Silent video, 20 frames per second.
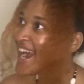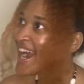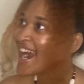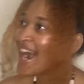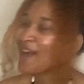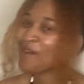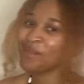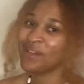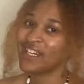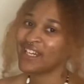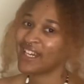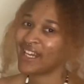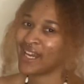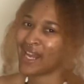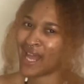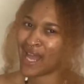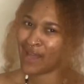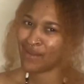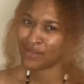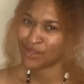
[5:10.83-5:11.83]
I really didn't
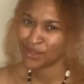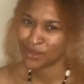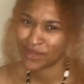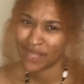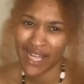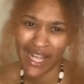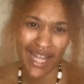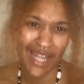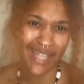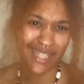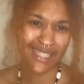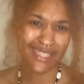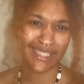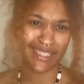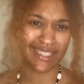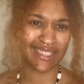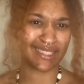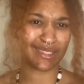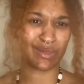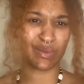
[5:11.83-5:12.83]
have to. Like, I could have
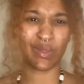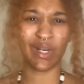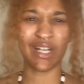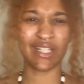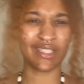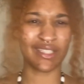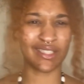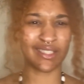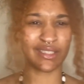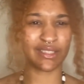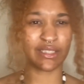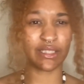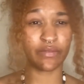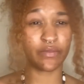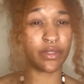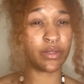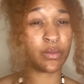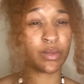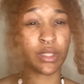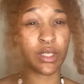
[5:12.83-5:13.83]
just washed it to see if
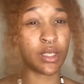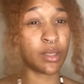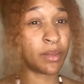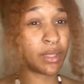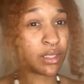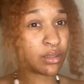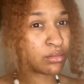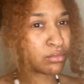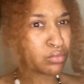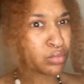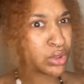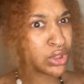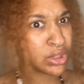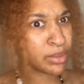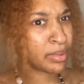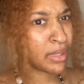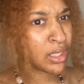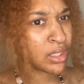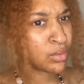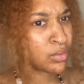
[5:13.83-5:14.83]
it would have come out, which it
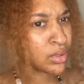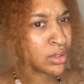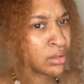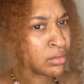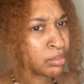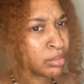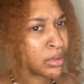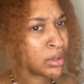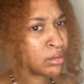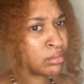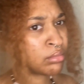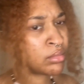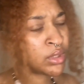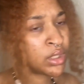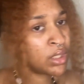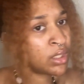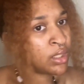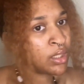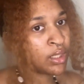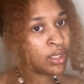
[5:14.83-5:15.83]
probably would have, but
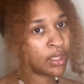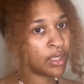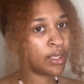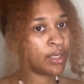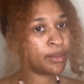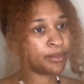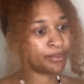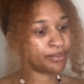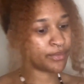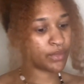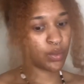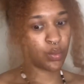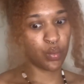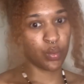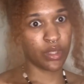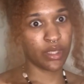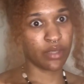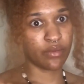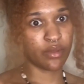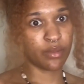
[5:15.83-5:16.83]

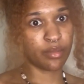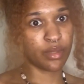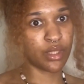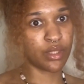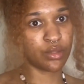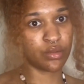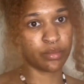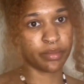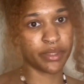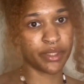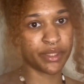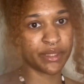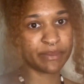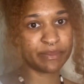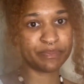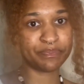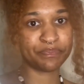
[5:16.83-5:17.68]
whatever, bought a new pair.